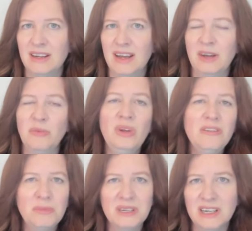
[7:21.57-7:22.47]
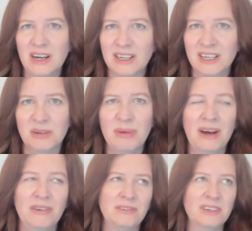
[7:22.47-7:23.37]
And we've been talking
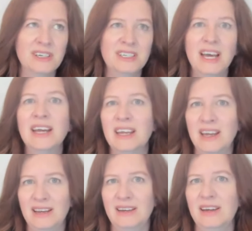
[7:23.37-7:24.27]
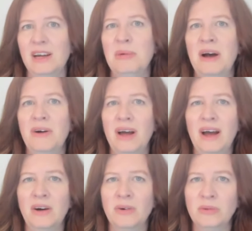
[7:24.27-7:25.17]
about for a decade about
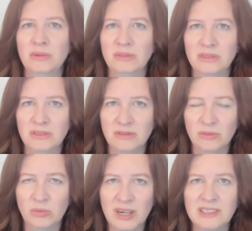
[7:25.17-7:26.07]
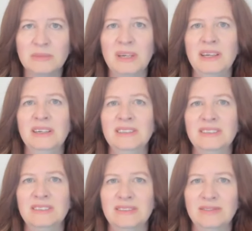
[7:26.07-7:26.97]
how
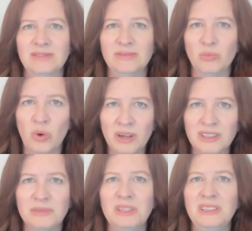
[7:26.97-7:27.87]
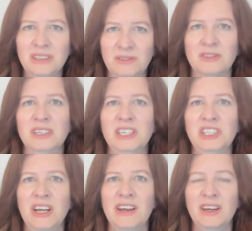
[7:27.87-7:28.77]
resumes want to be
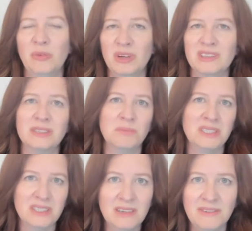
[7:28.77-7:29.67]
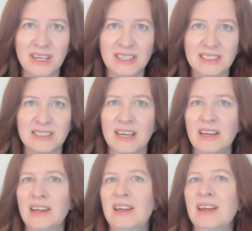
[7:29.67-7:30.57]
differentiated with specifics
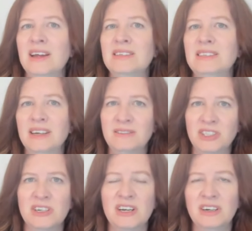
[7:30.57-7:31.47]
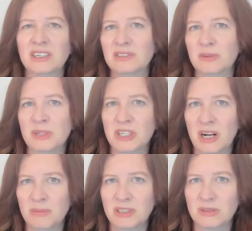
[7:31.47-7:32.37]
instead of generics from a
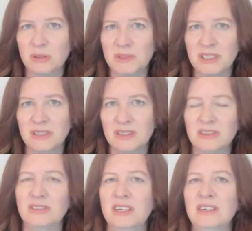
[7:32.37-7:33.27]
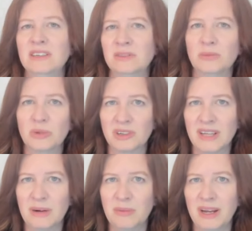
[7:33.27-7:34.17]
job description. It doesn't work
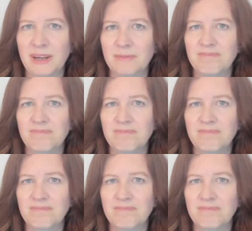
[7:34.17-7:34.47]
that way.